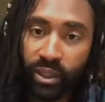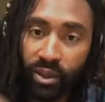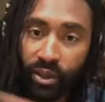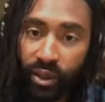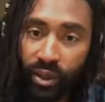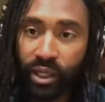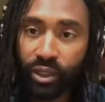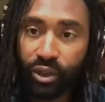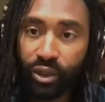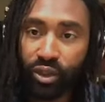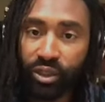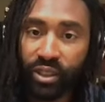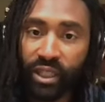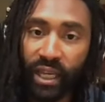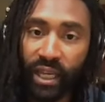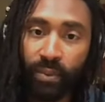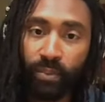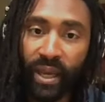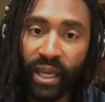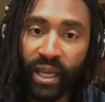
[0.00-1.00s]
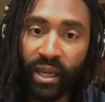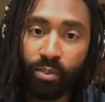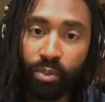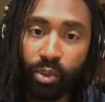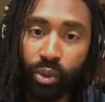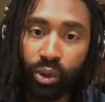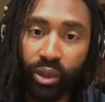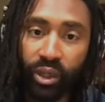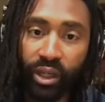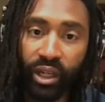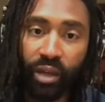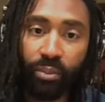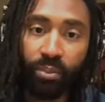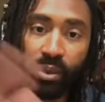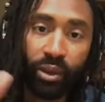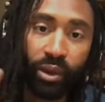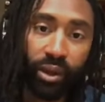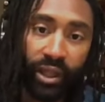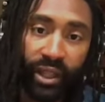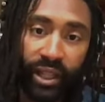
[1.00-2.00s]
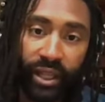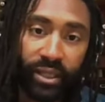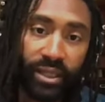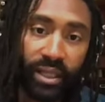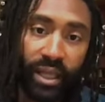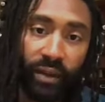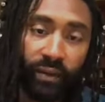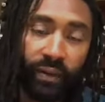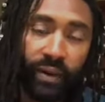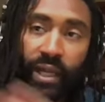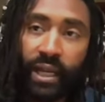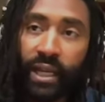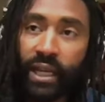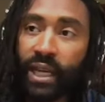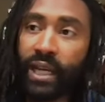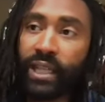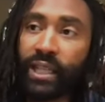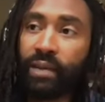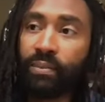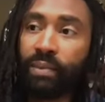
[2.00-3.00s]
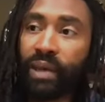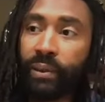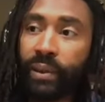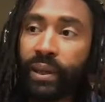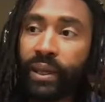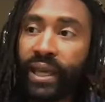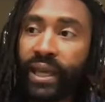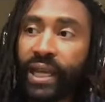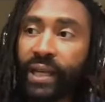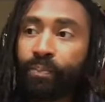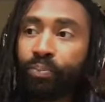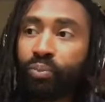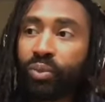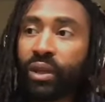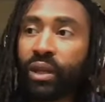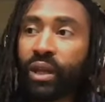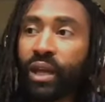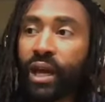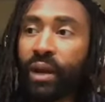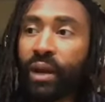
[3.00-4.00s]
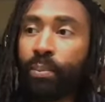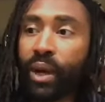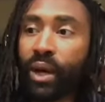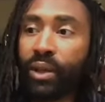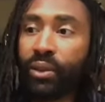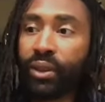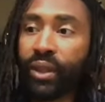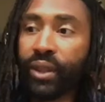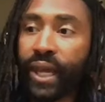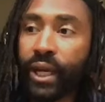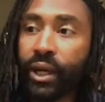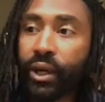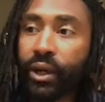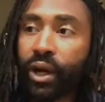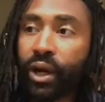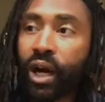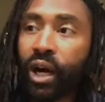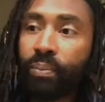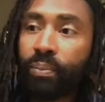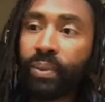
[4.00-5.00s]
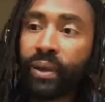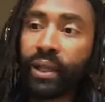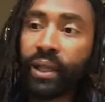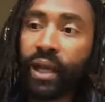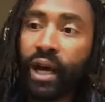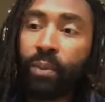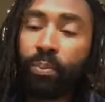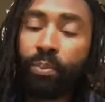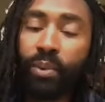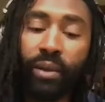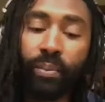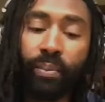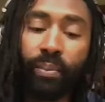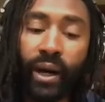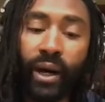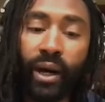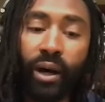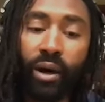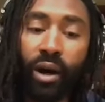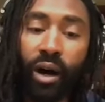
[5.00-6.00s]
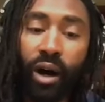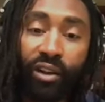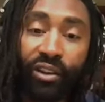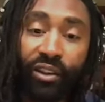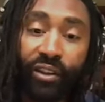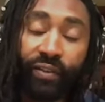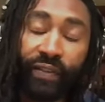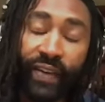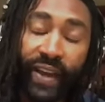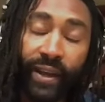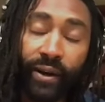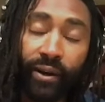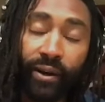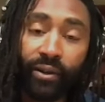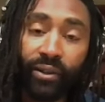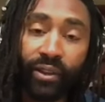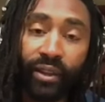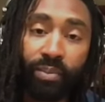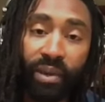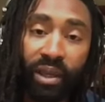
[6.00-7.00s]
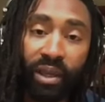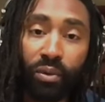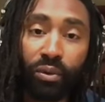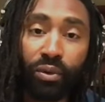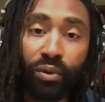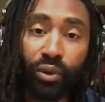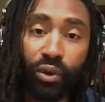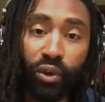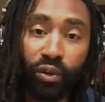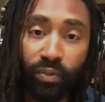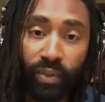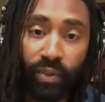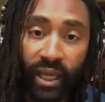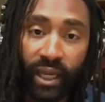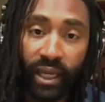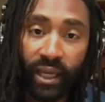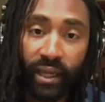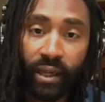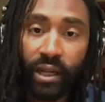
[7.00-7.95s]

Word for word: So then I'll just like make a board and upload all that stuff. And then maybe like a month later, I'll put all the fan art that people do of me.